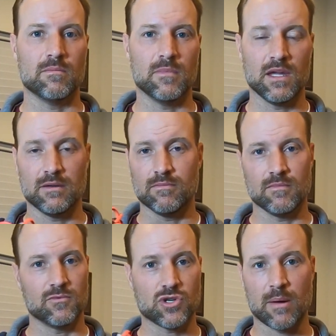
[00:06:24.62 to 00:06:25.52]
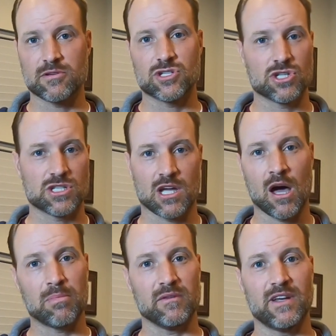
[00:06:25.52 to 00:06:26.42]
it dropped just a
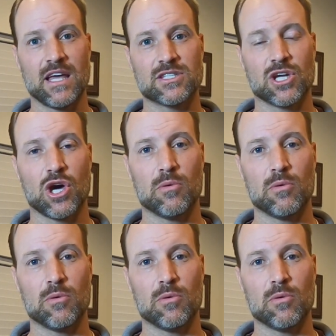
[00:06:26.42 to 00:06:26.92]
couple of days ago,